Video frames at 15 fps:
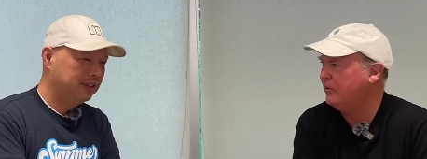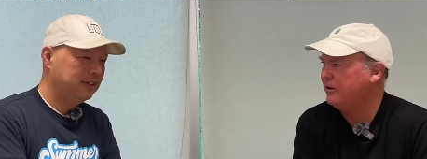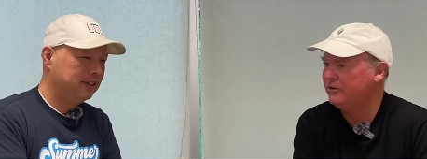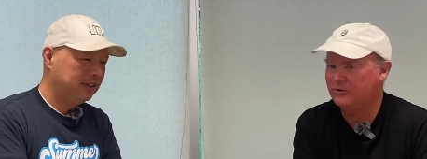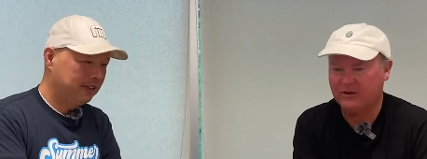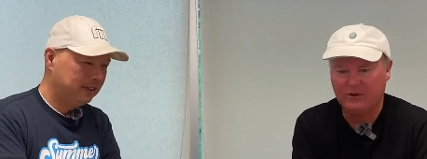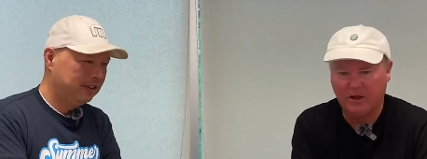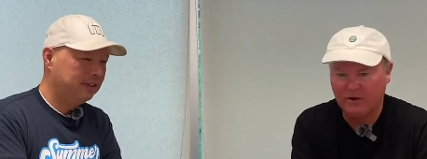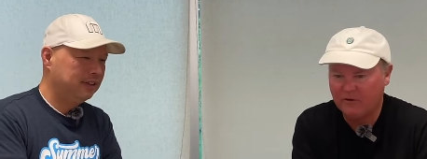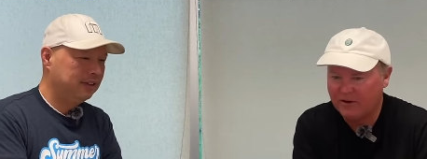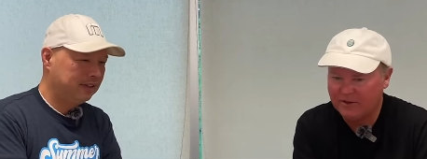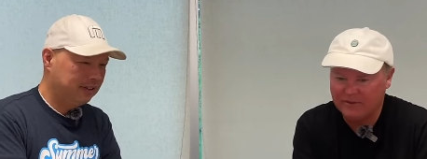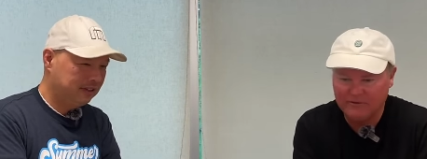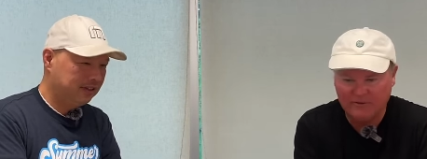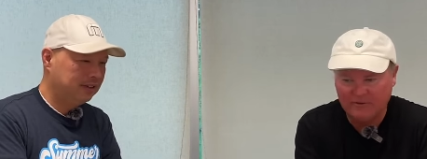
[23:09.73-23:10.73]
Speaker 1: one. You're like, all
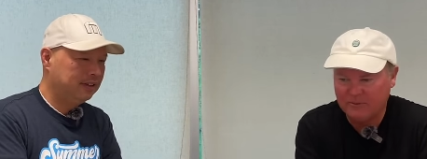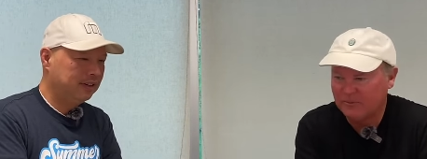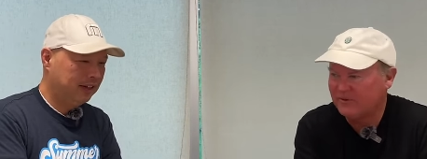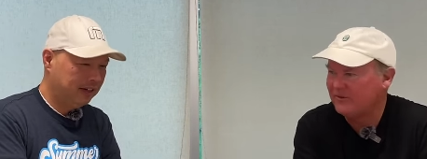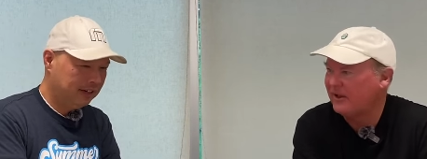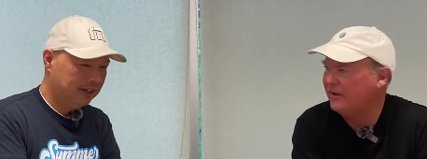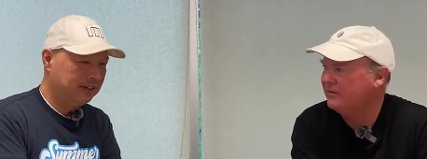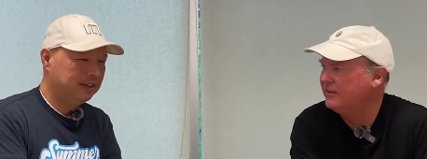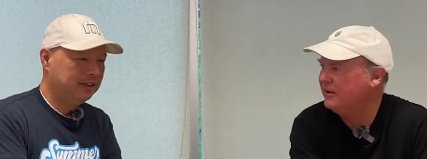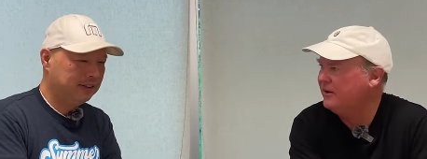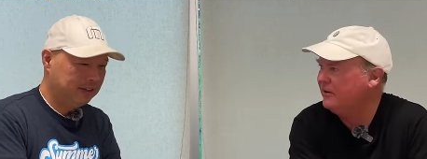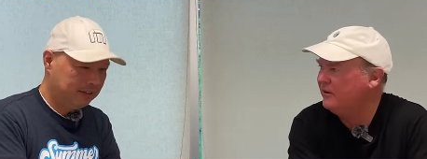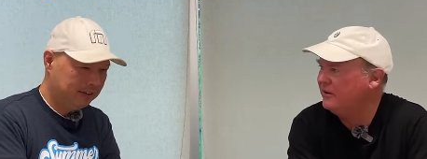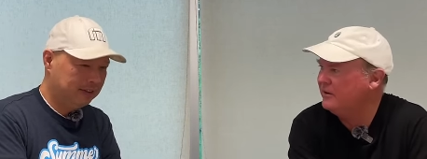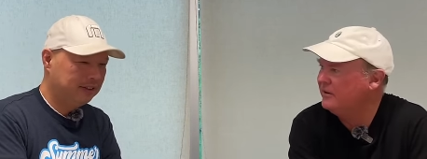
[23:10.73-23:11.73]
right, let's see what's out
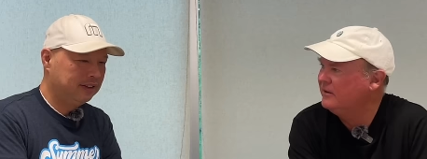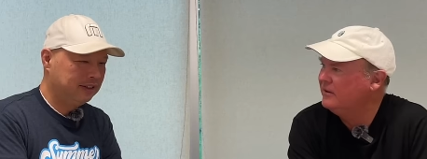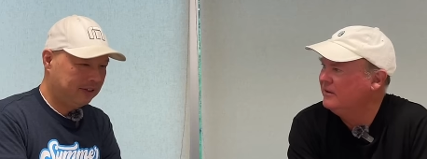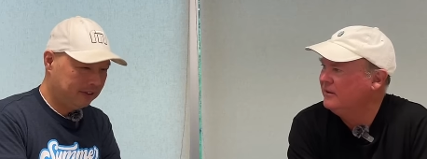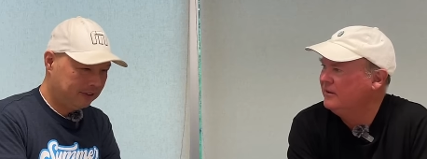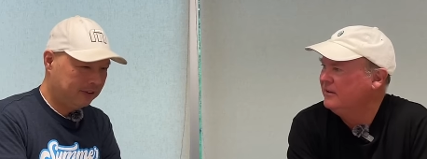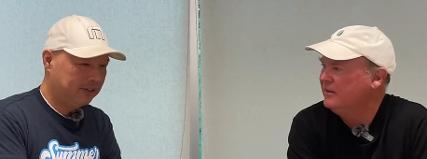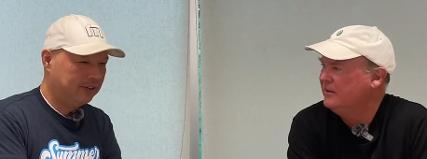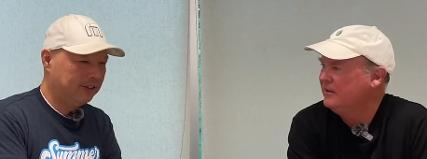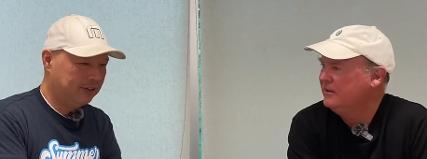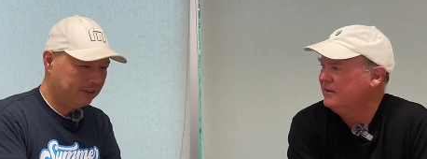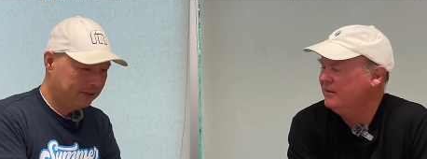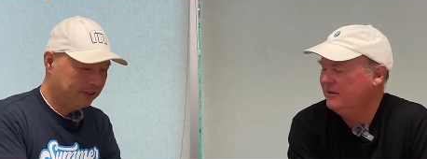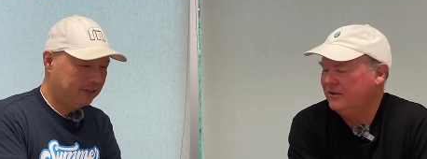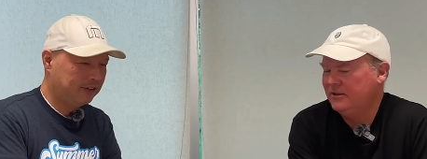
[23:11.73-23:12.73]
there. And
Speaker 2: true,
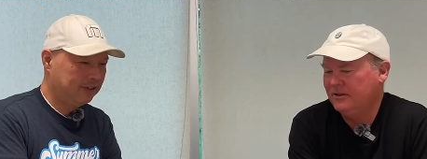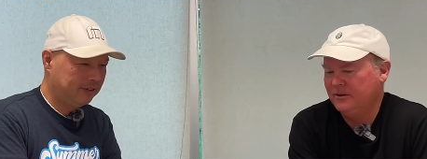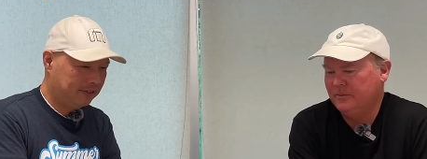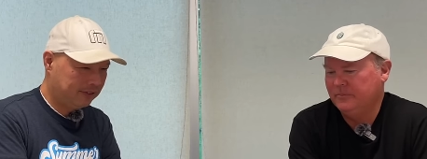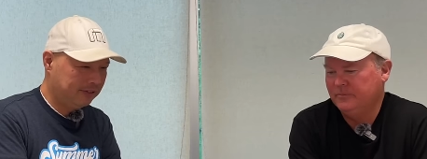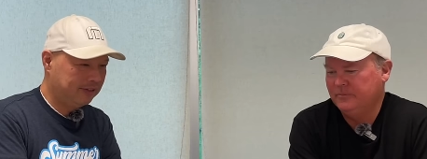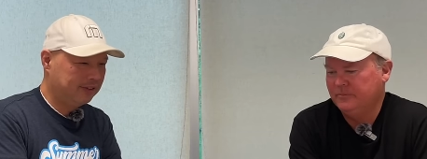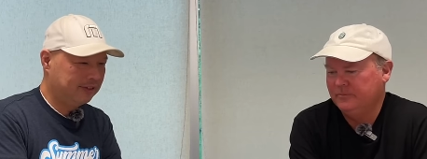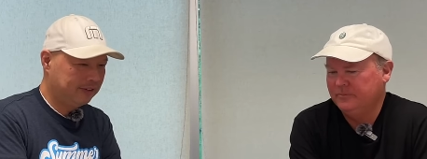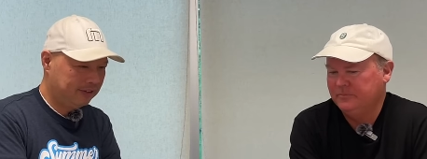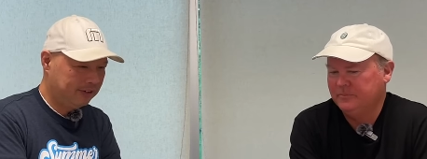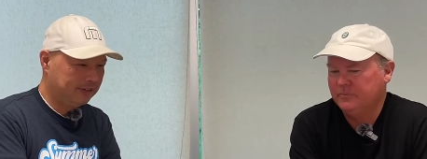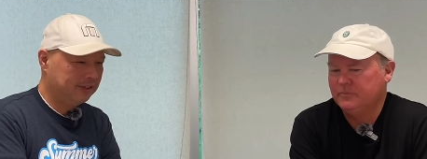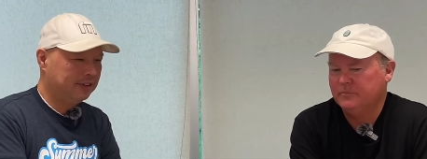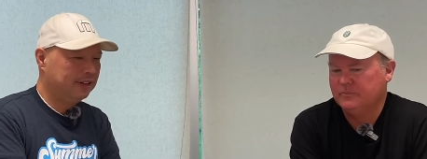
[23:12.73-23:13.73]
true, um, true,
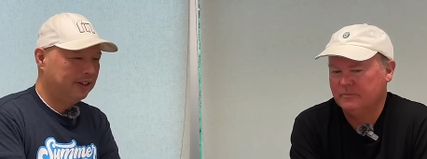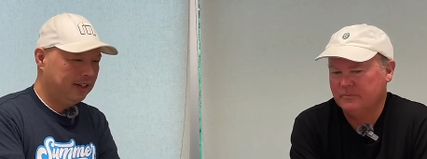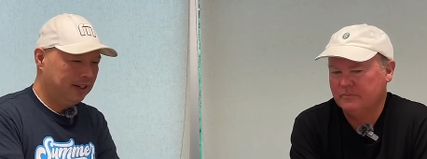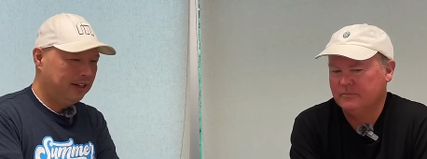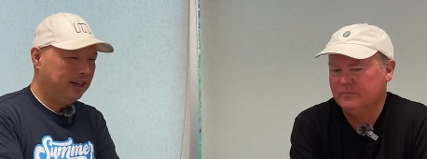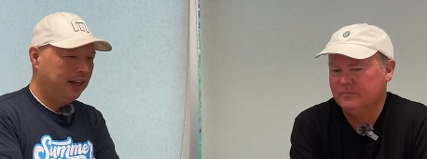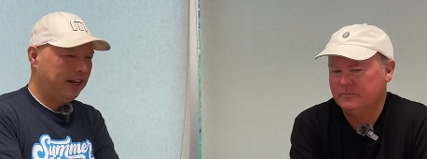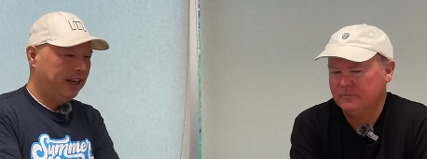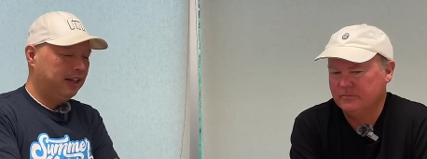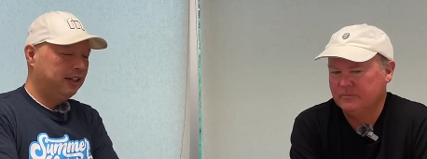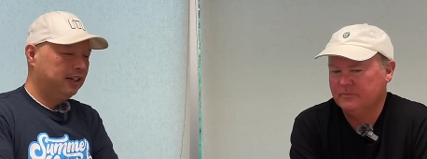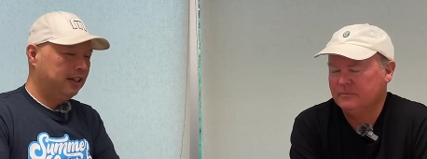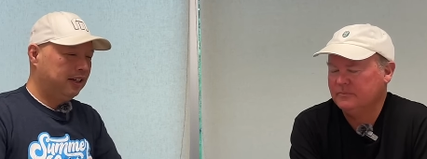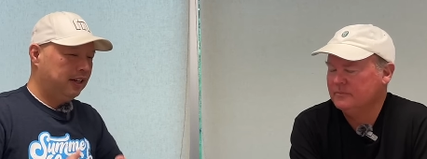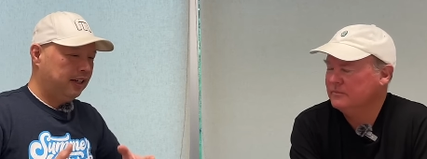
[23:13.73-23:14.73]
true. And
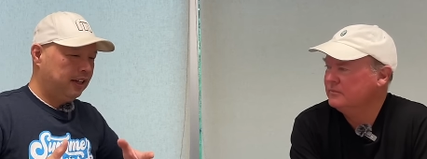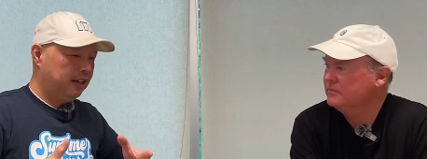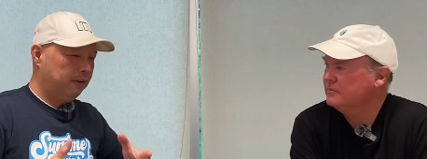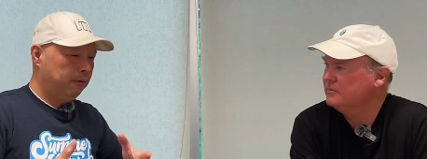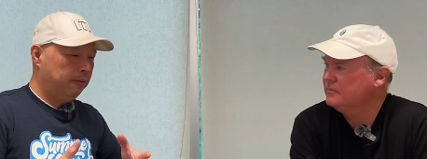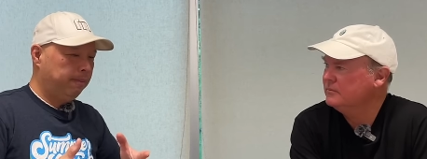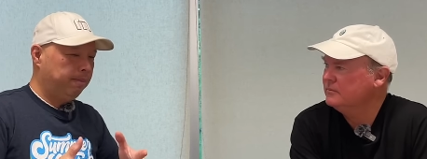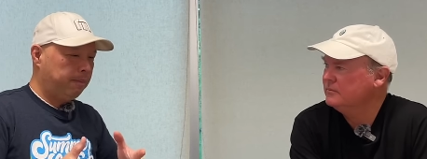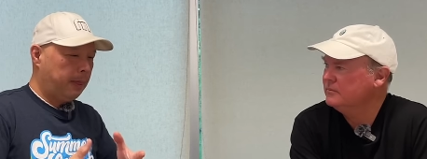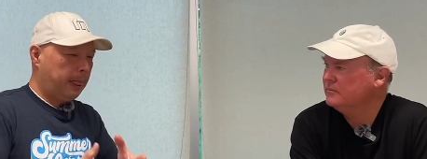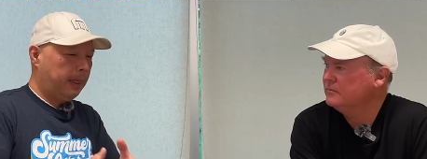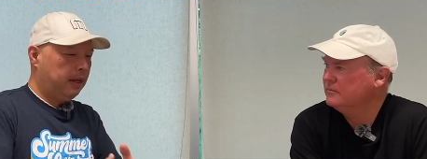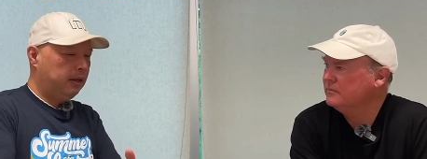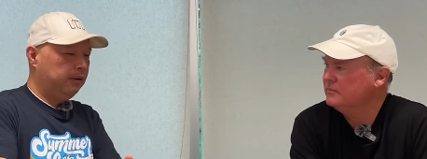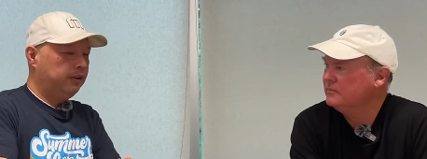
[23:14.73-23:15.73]

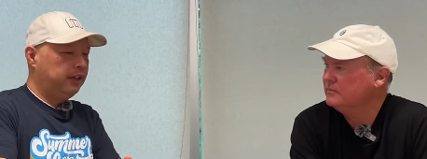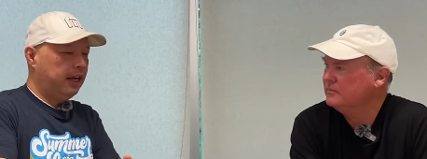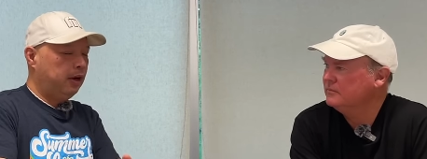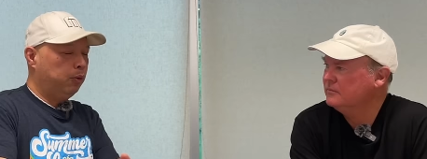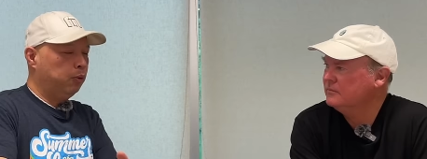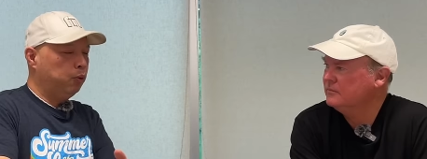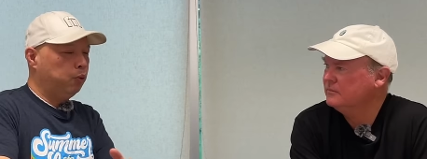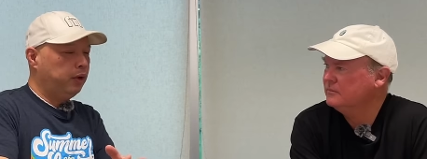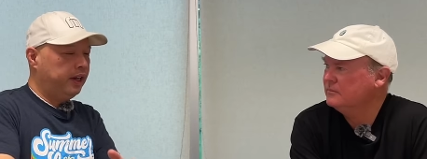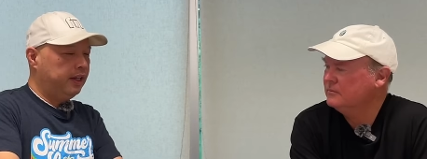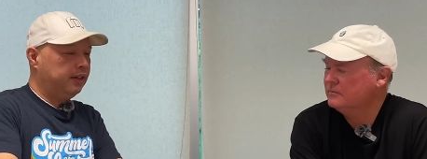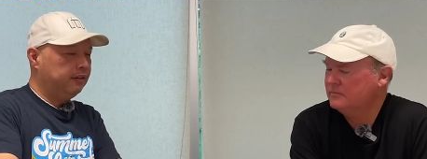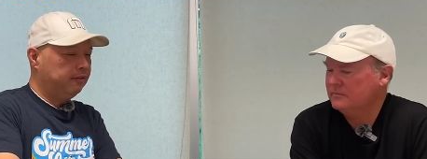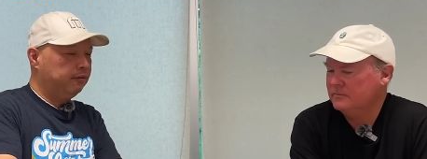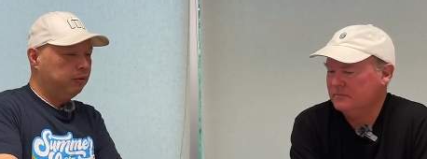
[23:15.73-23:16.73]
now,
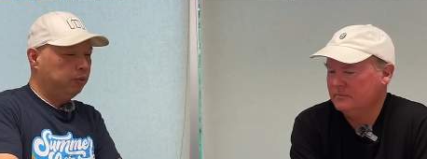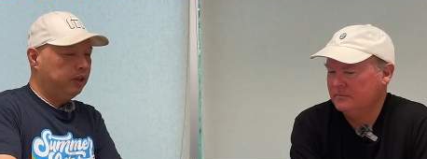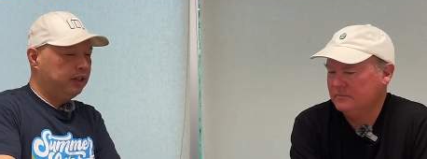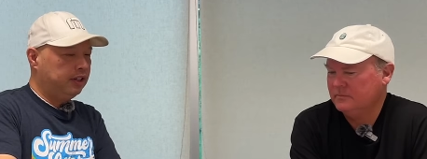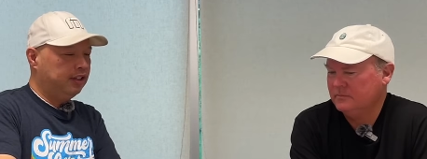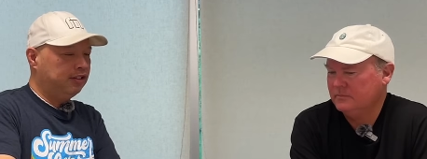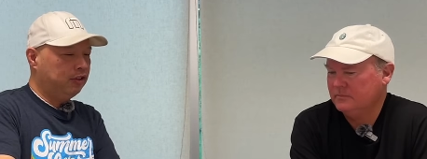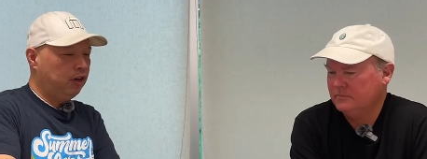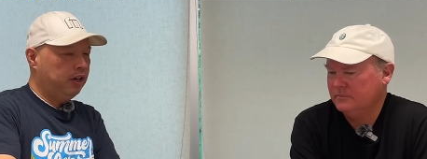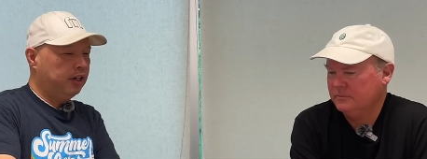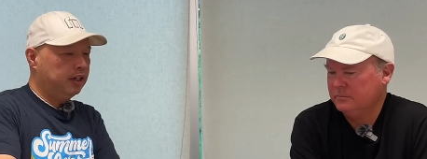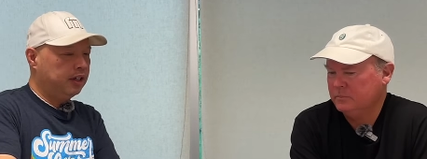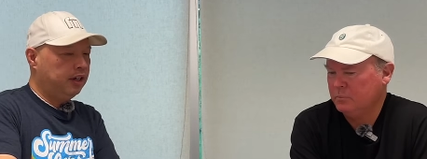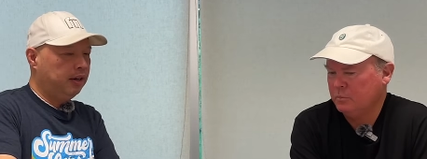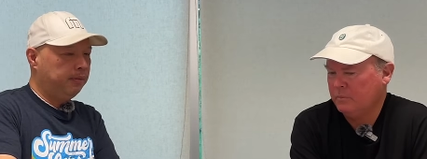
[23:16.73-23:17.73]
when when this
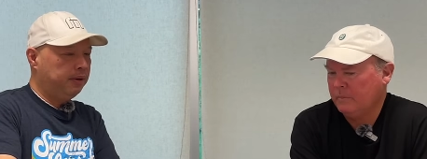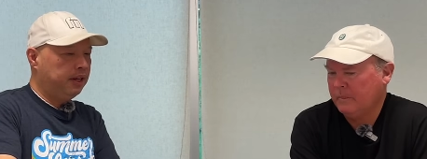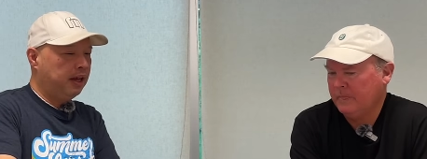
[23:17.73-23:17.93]
started coming